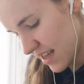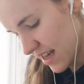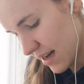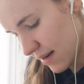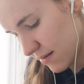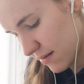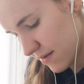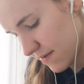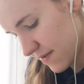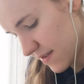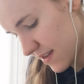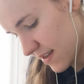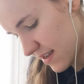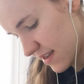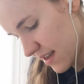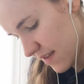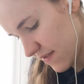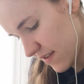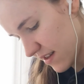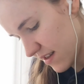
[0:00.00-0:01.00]
out of
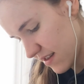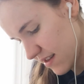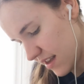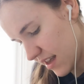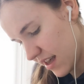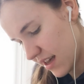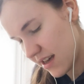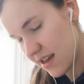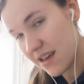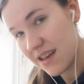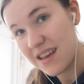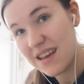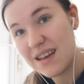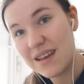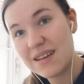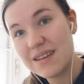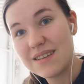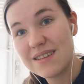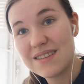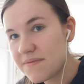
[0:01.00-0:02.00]
70,
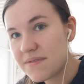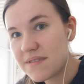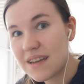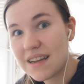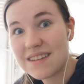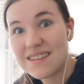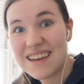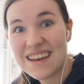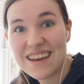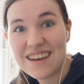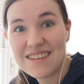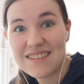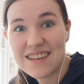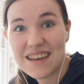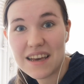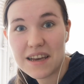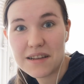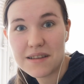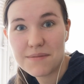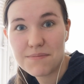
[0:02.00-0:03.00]
and they
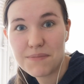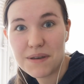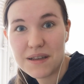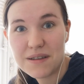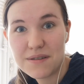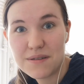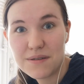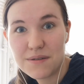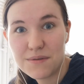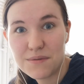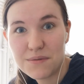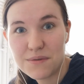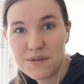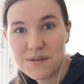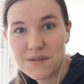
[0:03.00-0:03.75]
say it's B2.